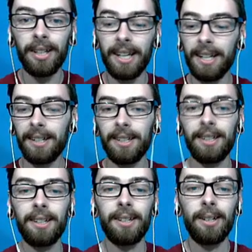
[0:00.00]
like,
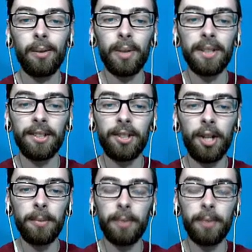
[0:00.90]
what
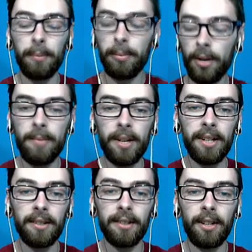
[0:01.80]
determines what Pokemon
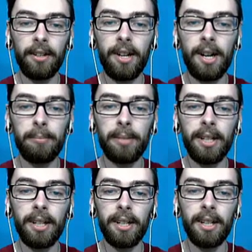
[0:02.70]
is in there or not,
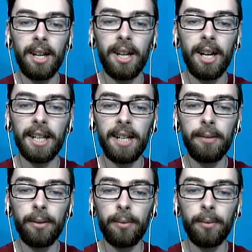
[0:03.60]
but I kind of
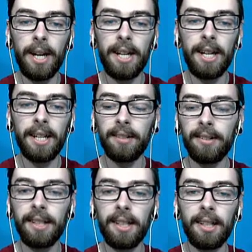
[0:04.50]
want to wait and
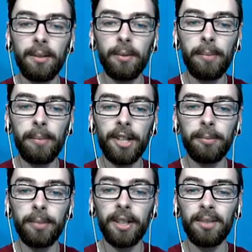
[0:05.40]
see what
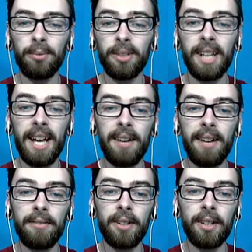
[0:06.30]
possibilities we can
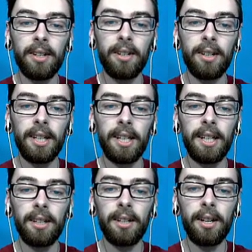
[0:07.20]
have
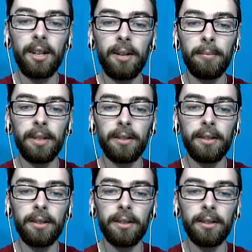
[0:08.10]
um,
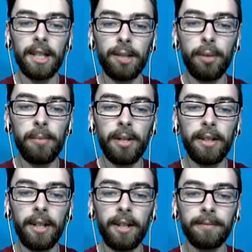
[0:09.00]
to catch Pokemon in
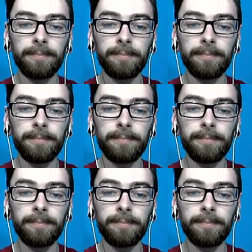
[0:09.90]
there.